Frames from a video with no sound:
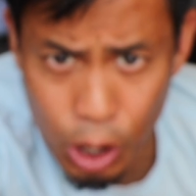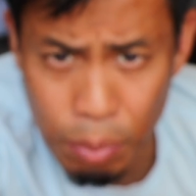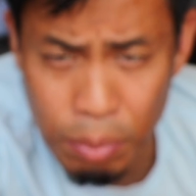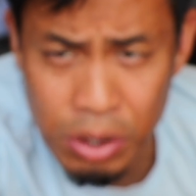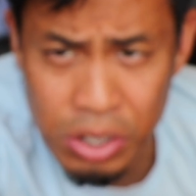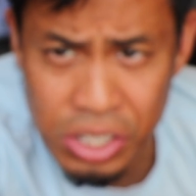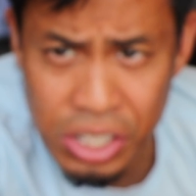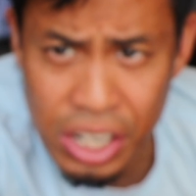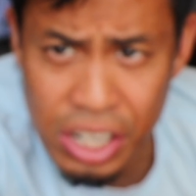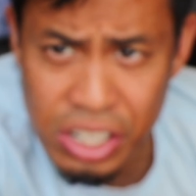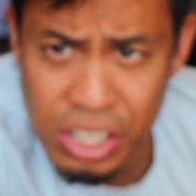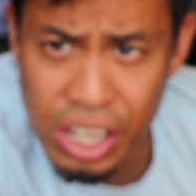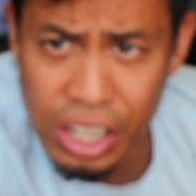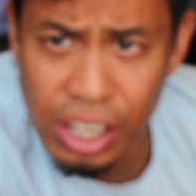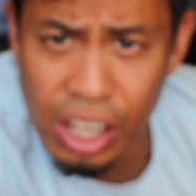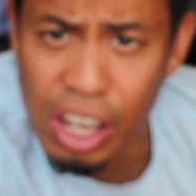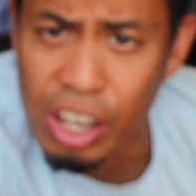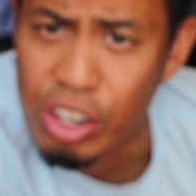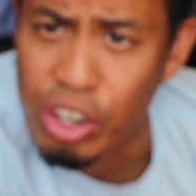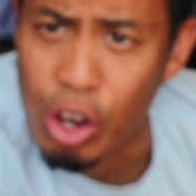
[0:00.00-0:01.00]
almost tastes like
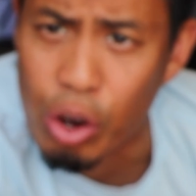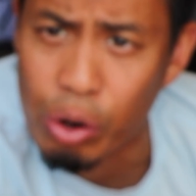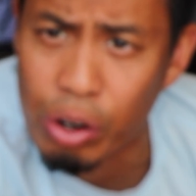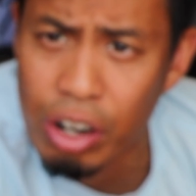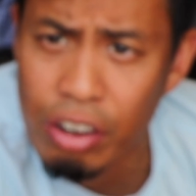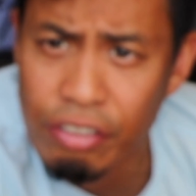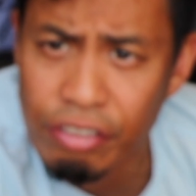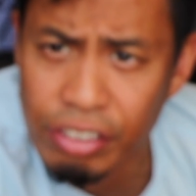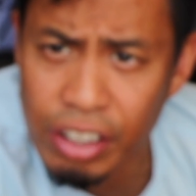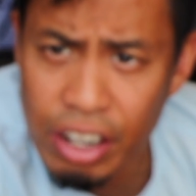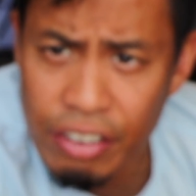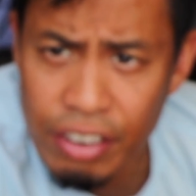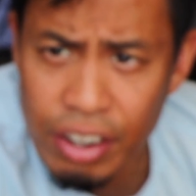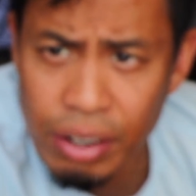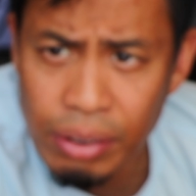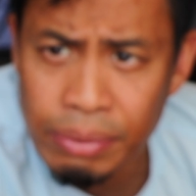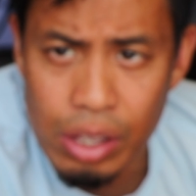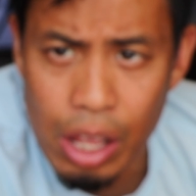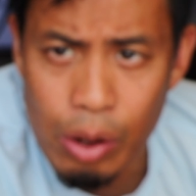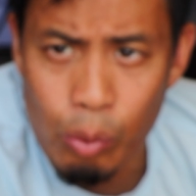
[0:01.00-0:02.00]
a yogurt flavor.
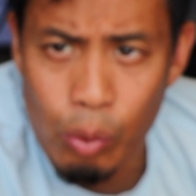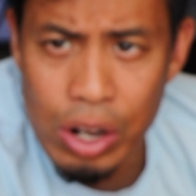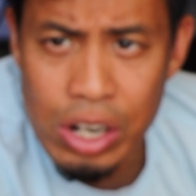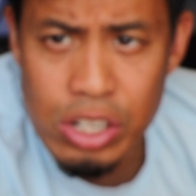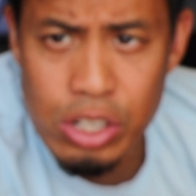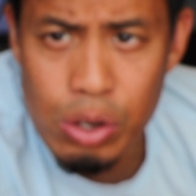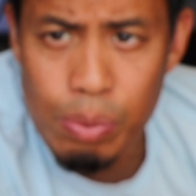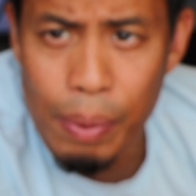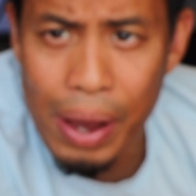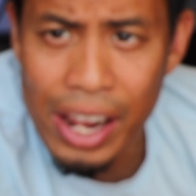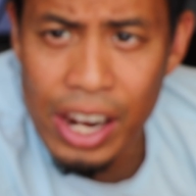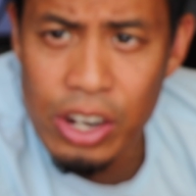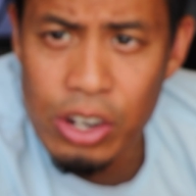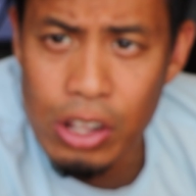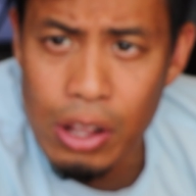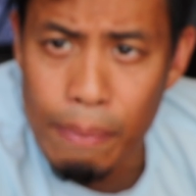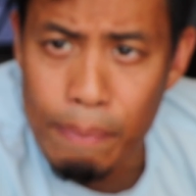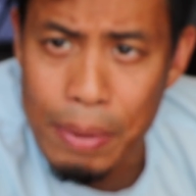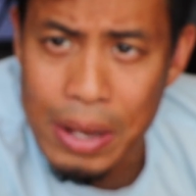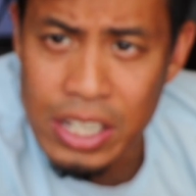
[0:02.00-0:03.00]
Then once you bite into
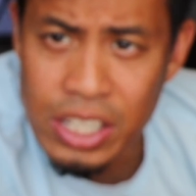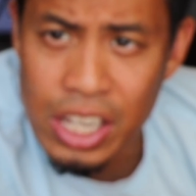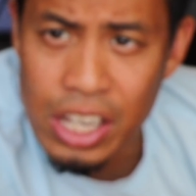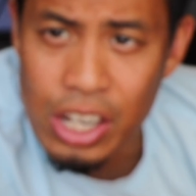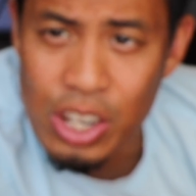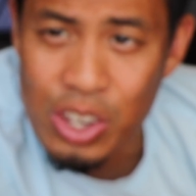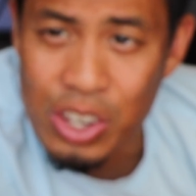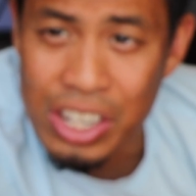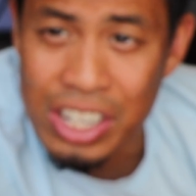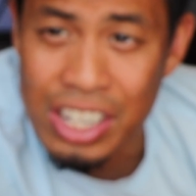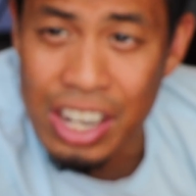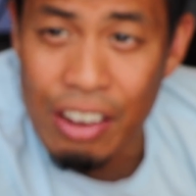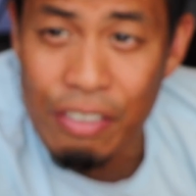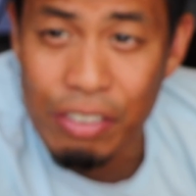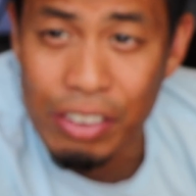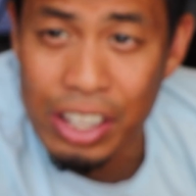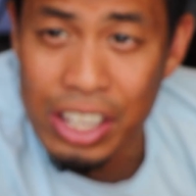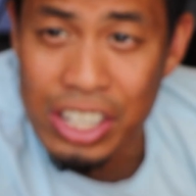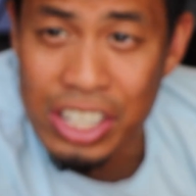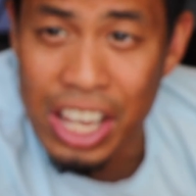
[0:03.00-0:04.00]
the biscuit, you can
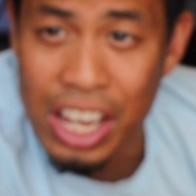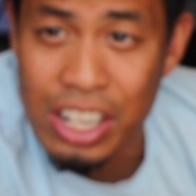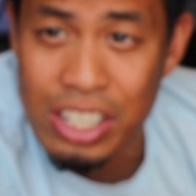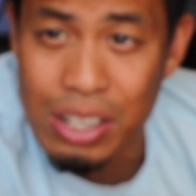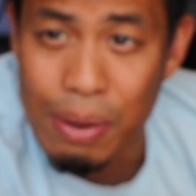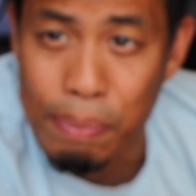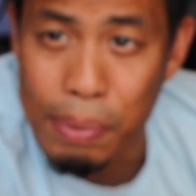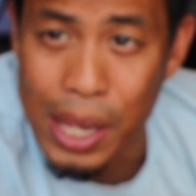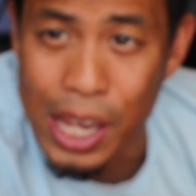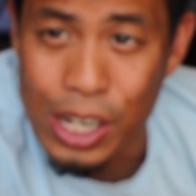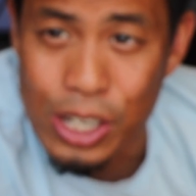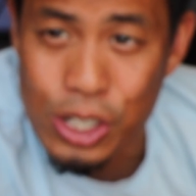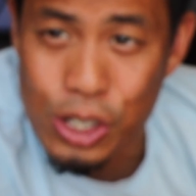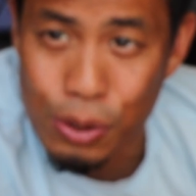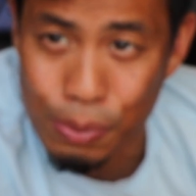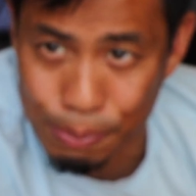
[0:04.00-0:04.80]
definitely taste the peach.